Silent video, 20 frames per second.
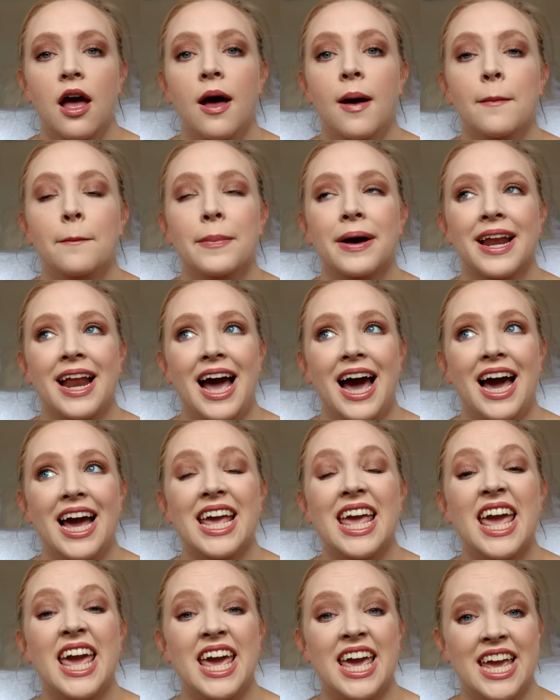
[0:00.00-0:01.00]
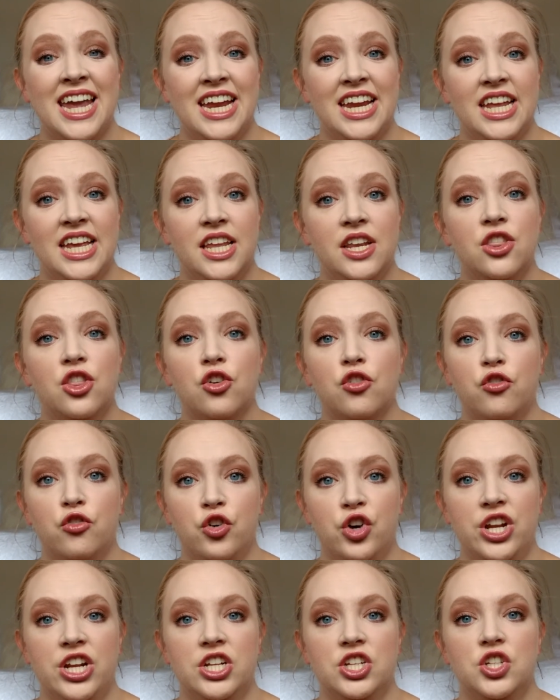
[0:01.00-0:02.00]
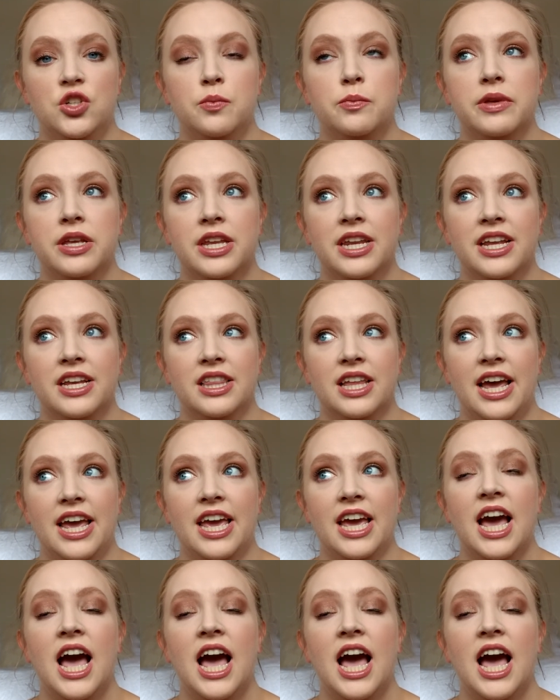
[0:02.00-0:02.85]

but I hated the footage, meaning like